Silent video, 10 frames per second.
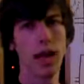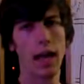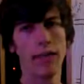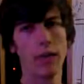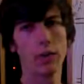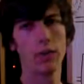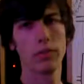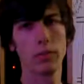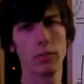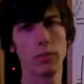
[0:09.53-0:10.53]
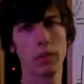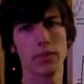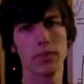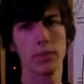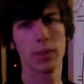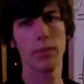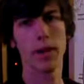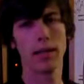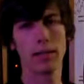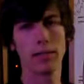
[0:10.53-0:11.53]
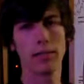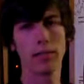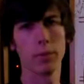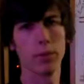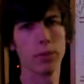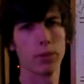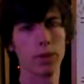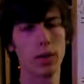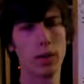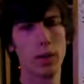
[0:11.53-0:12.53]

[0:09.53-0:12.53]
and that'll give you some necessary background information